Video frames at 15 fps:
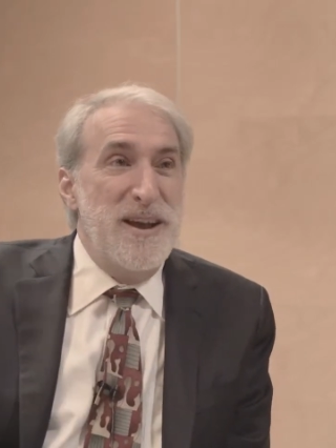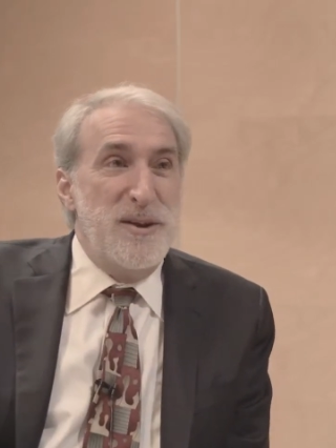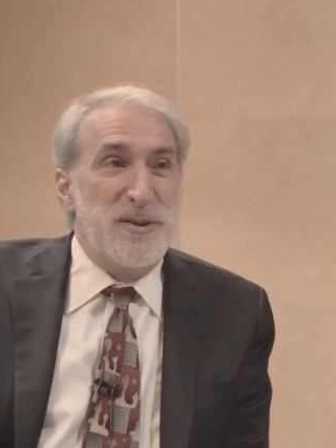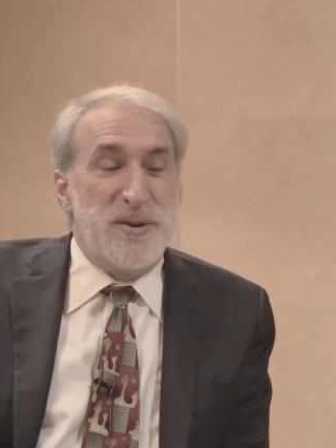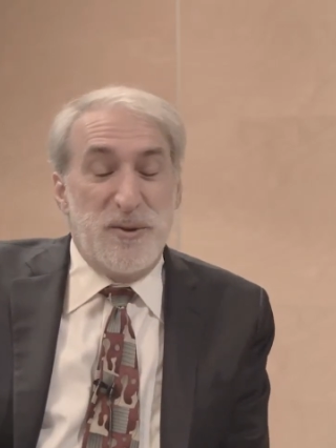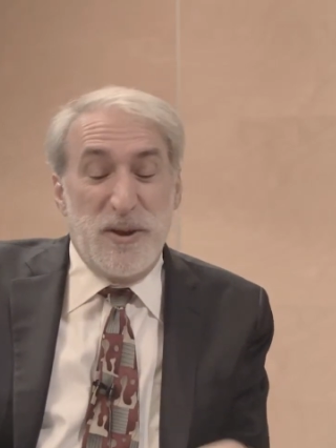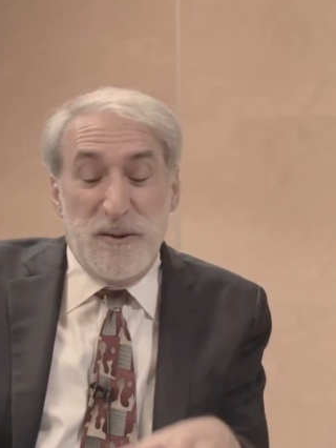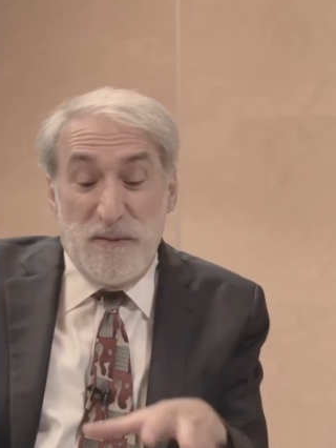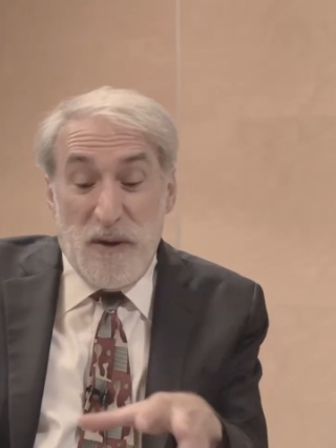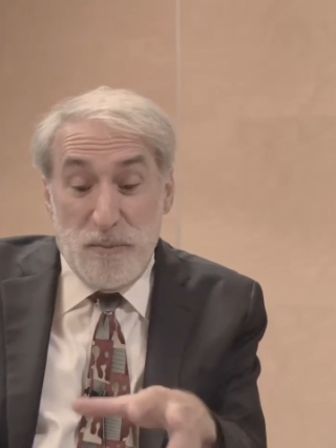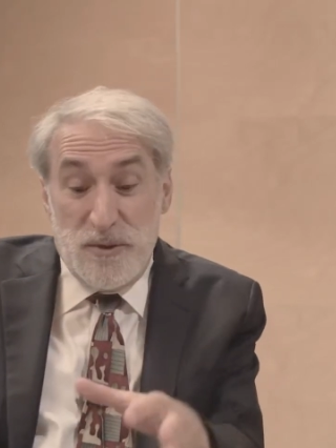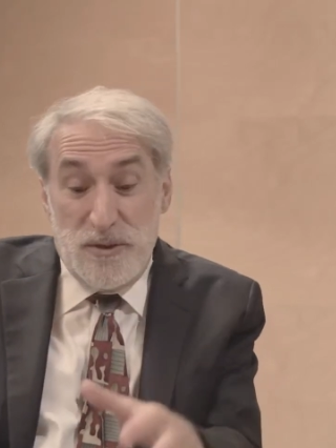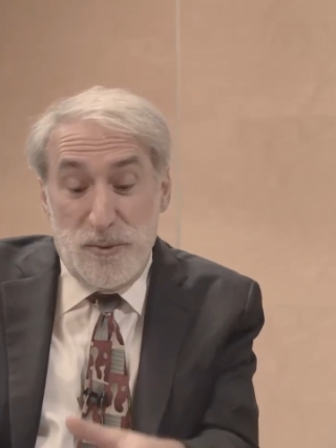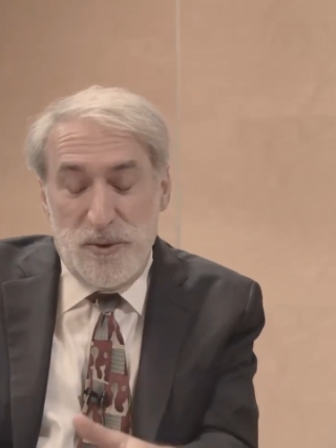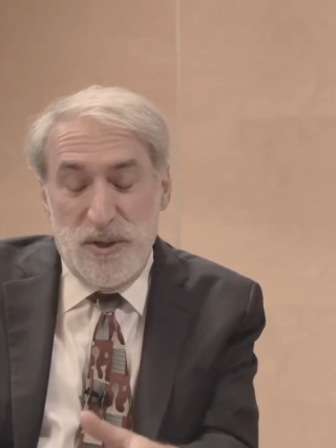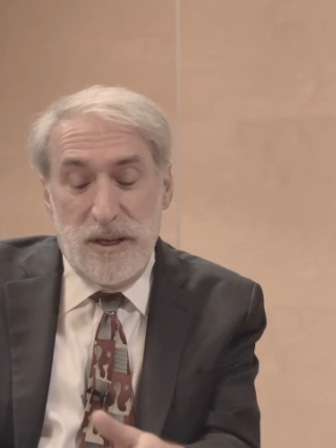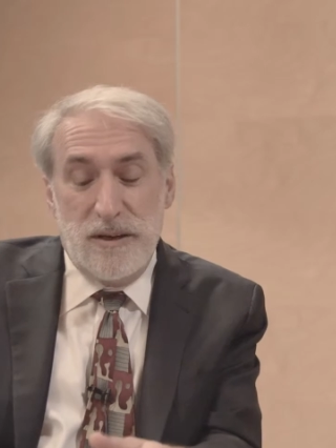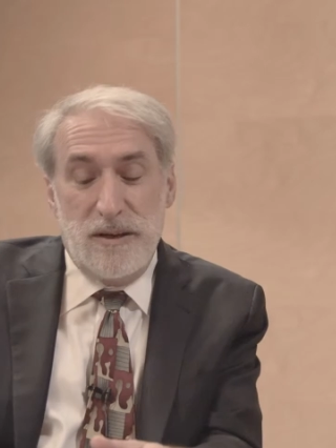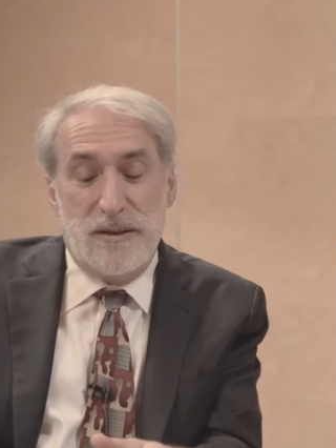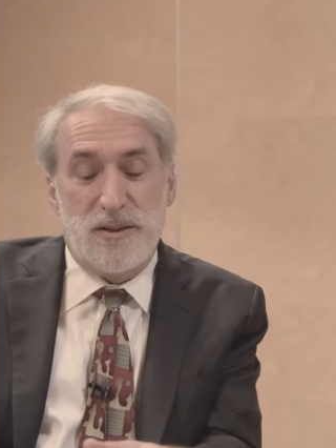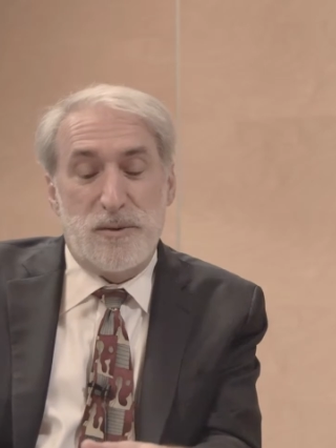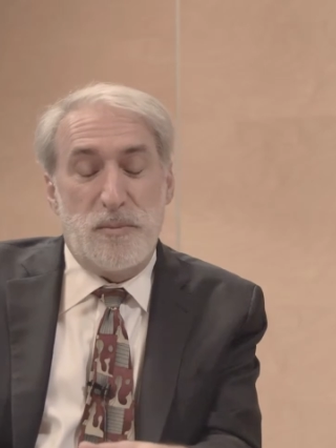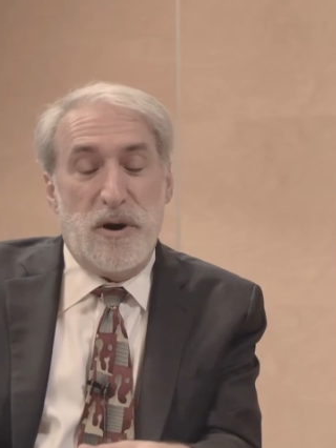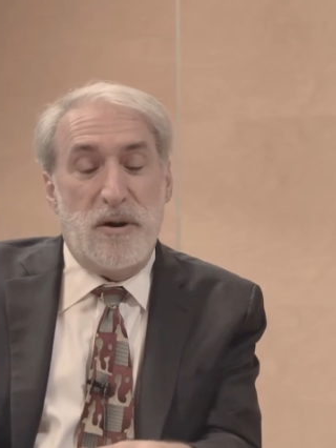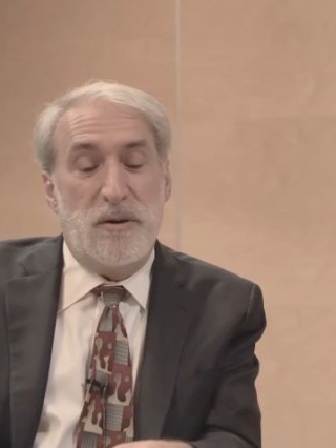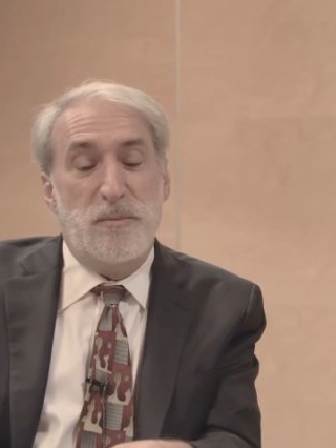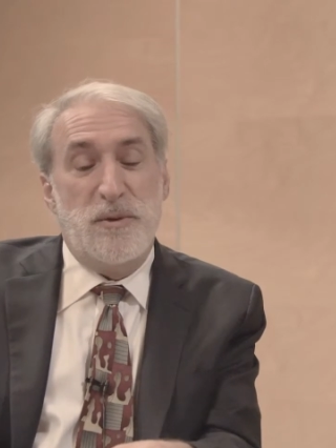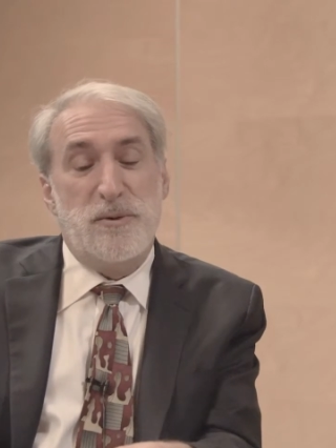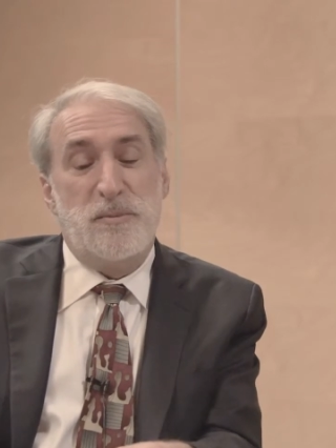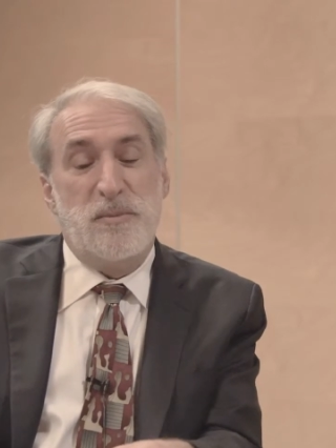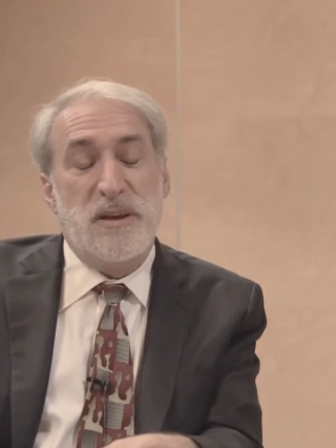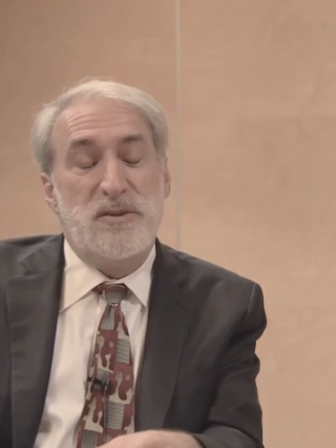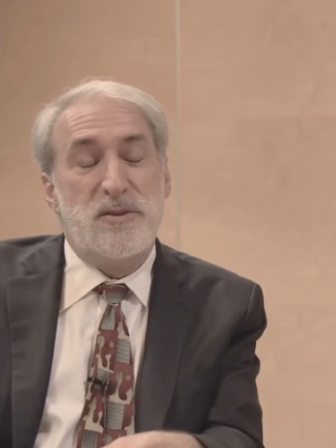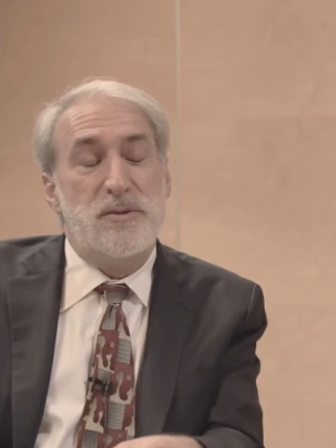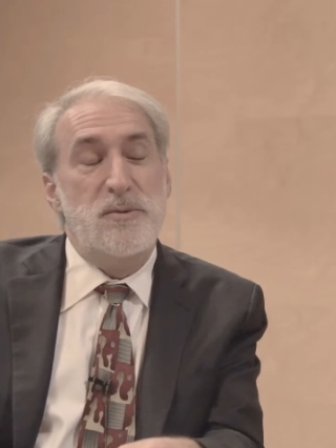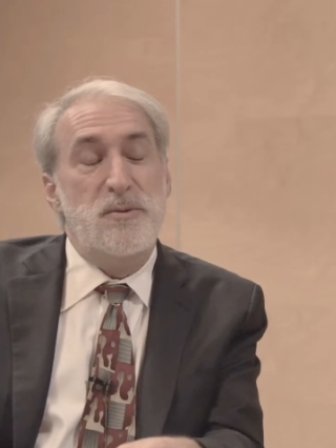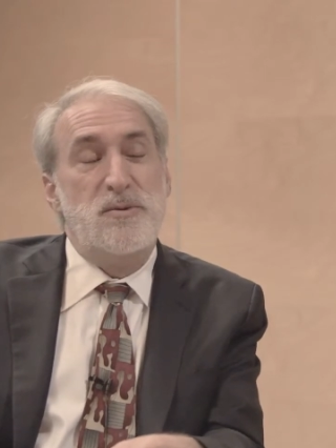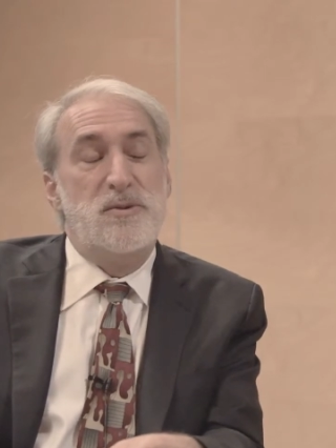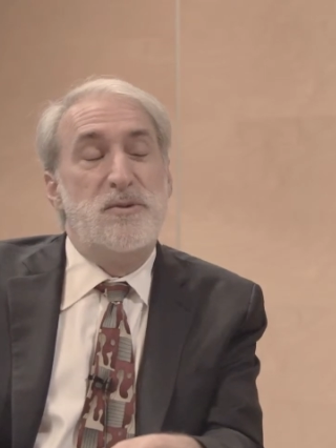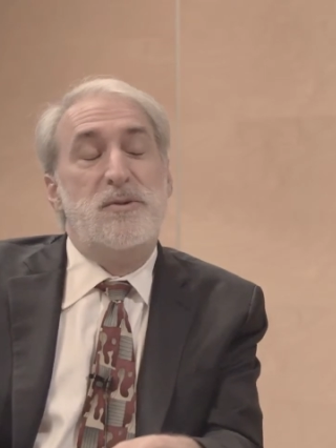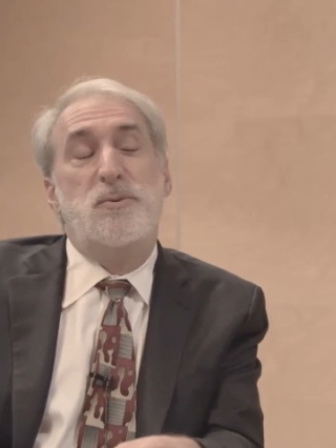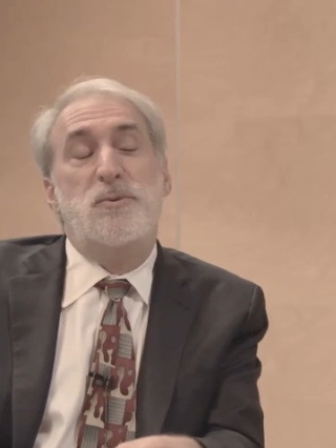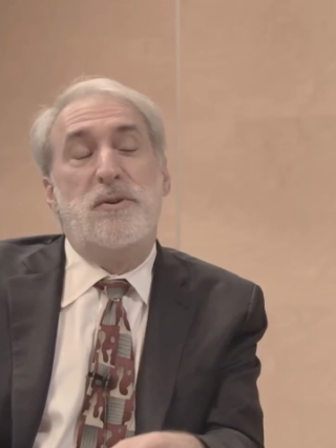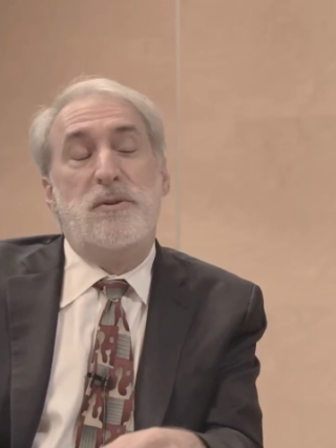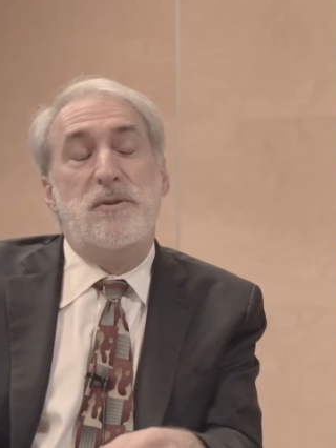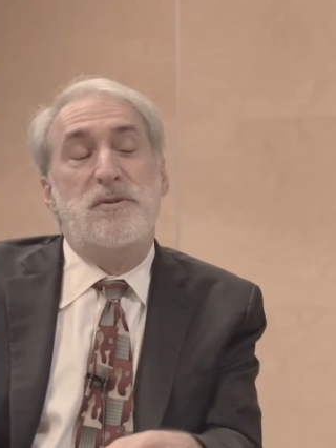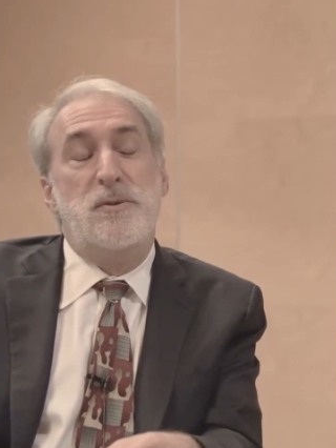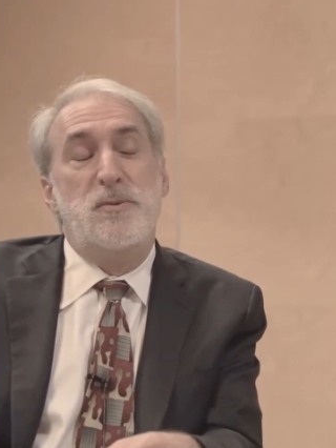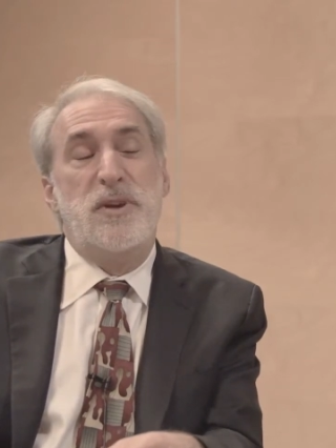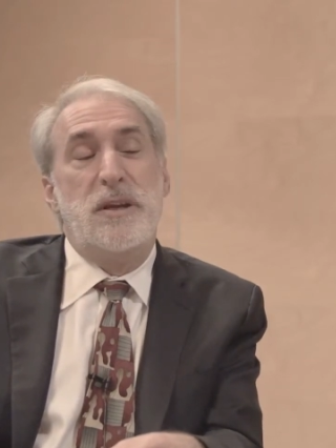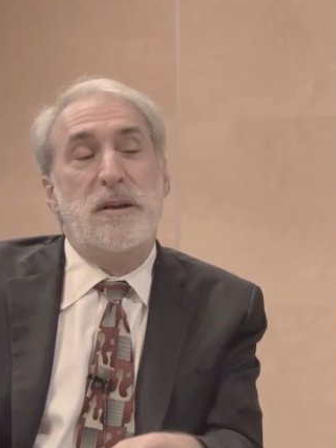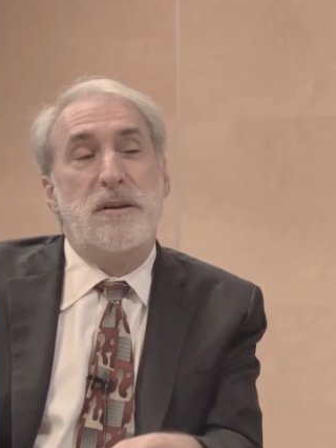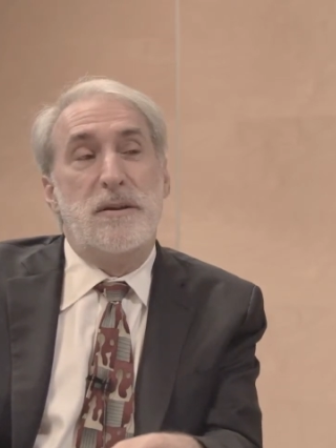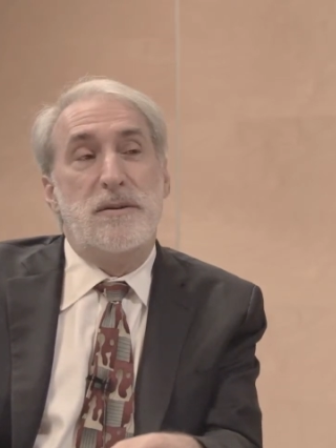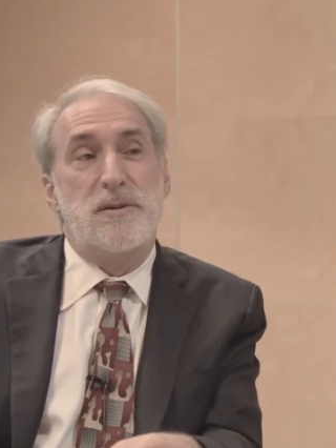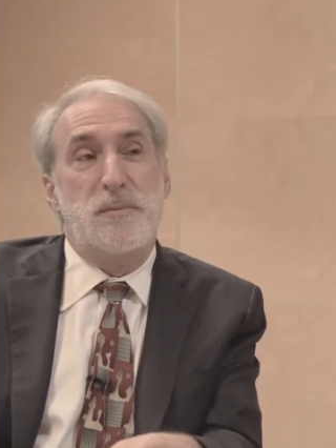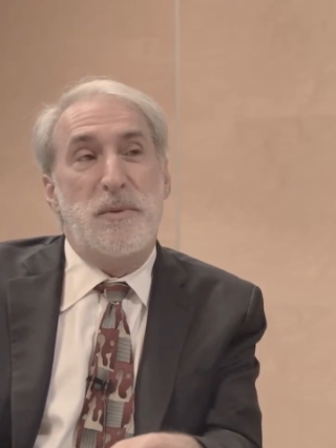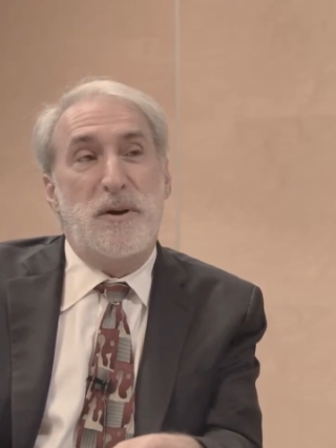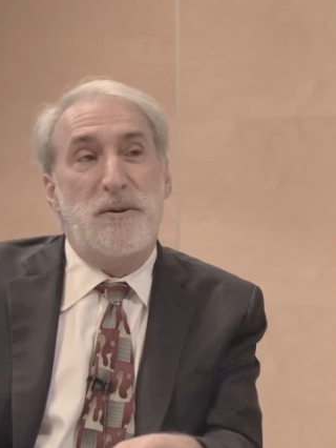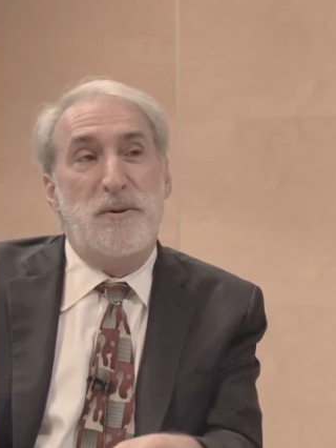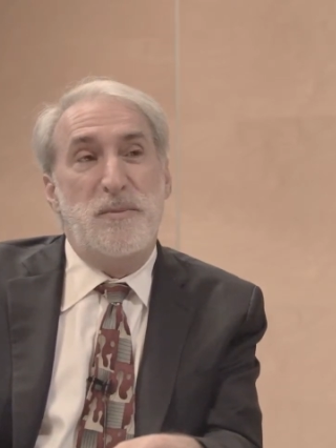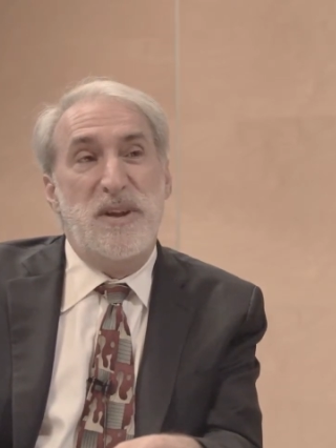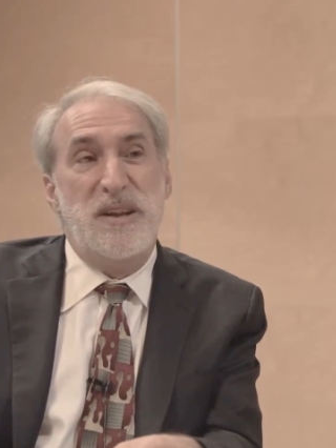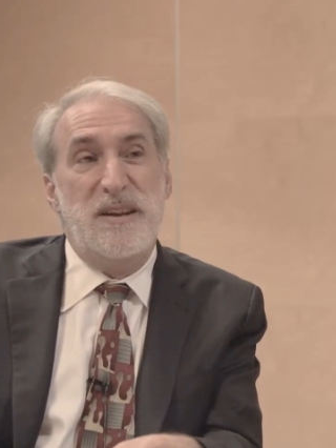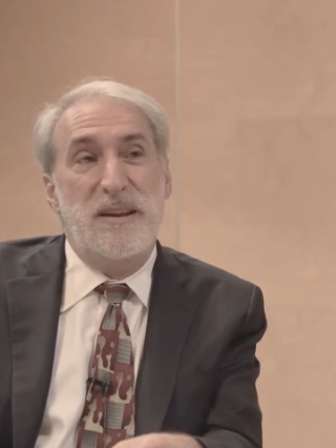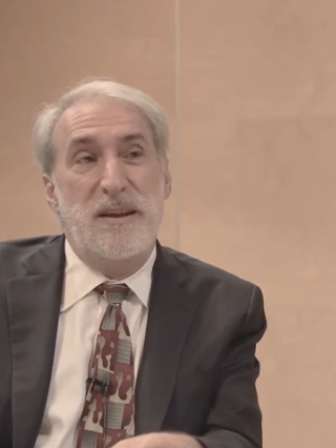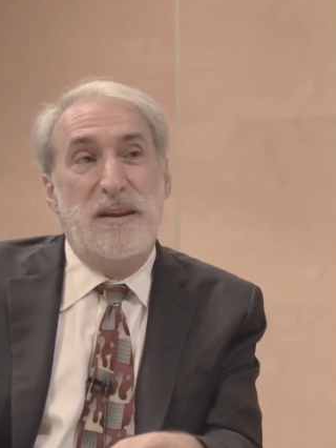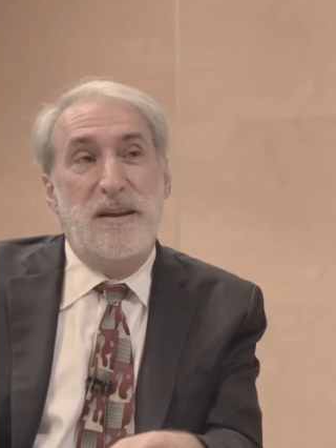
So like if I'm doing an experiment, my students do, are doing an experiment,